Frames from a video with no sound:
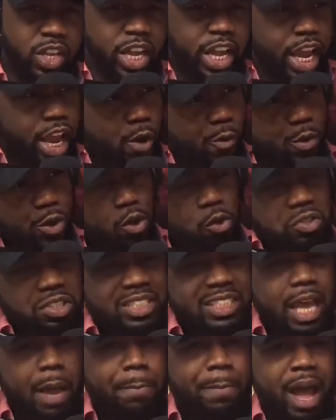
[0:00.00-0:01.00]
And when you
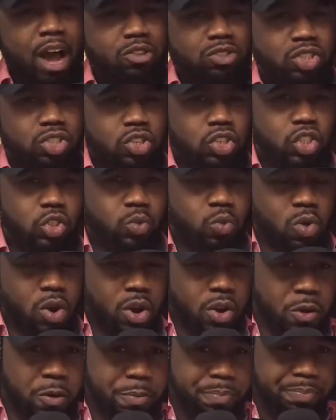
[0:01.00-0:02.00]
step out into this
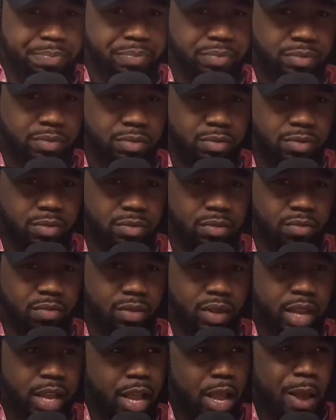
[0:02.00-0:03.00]
world,
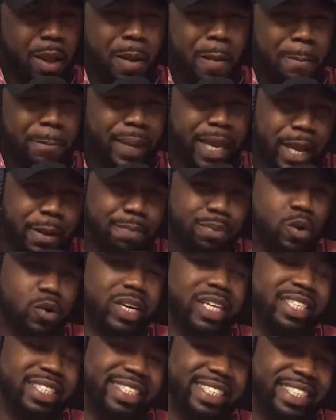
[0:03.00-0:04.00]
people
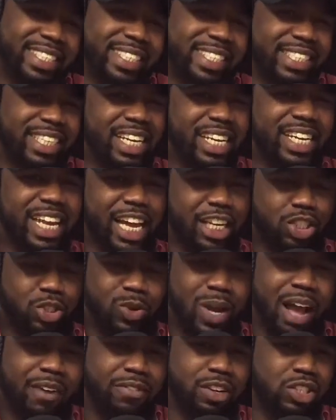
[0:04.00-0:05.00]
can see that you
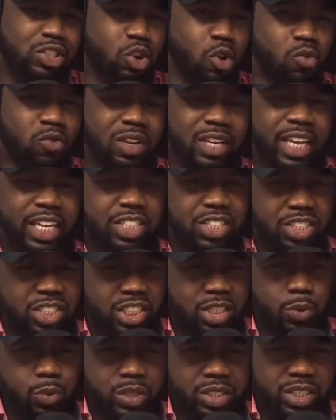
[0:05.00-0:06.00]
have a dope
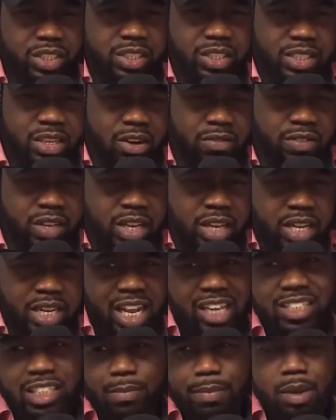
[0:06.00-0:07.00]
relationship with yourself.
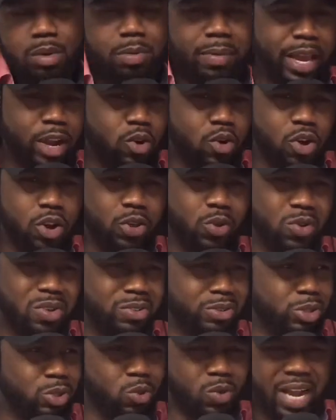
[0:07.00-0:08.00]
Now, some people may call you
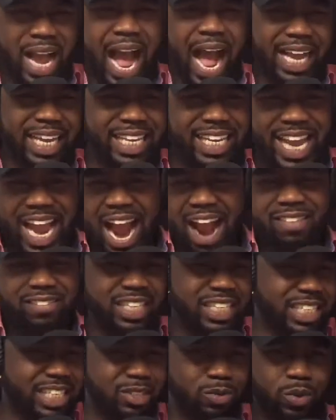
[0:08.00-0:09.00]
too cocky,
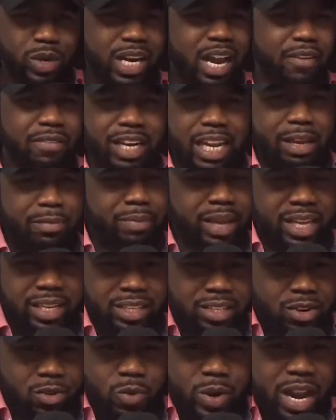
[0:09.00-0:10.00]
arrogant, whatever they may
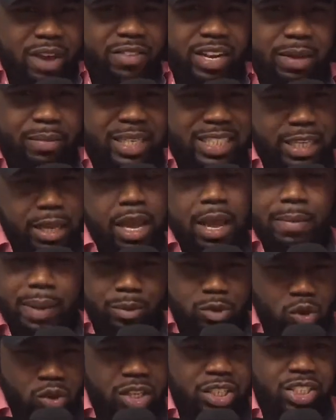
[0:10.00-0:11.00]
say.
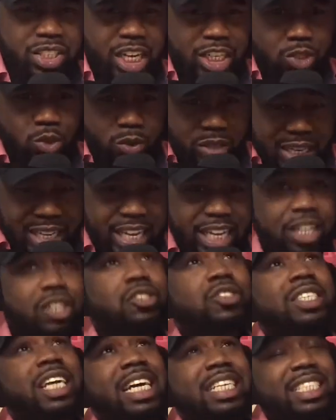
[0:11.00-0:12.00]
People are going to judge you again
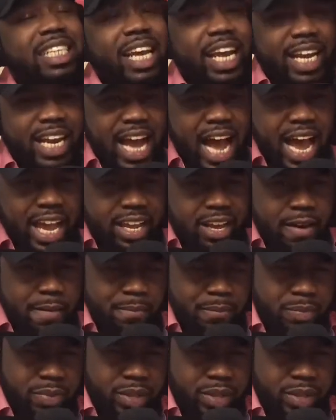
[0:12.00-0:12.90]
because you got your head high up.